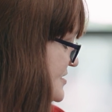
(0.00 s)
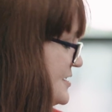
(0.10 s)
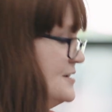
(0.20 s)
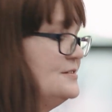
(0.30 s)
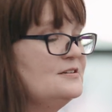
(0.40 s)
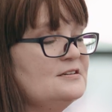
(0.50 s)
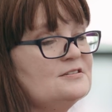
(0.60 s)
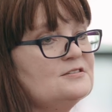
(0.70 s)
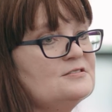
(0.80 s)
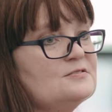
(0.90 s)
done
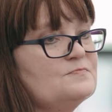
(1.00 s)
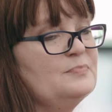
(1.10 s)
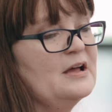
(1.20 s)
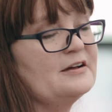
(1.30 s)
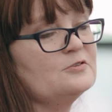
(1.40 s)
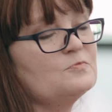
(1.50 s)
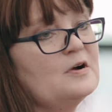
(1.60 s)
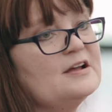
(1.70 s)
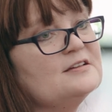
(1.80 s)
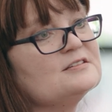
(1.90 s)
in black and
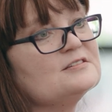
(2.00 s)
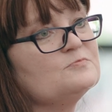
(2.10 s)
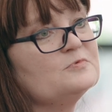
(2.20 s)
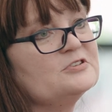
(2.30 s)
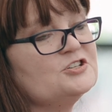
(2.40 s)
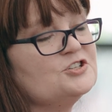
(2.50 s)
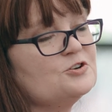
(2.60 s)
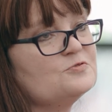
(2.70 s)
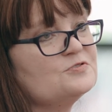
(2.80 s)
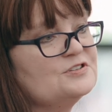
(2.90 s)
white. It really
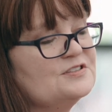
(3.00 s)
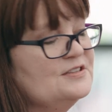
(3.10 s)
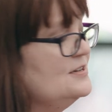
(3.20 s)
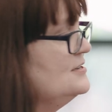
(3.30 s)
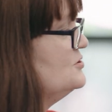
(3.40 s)
shows the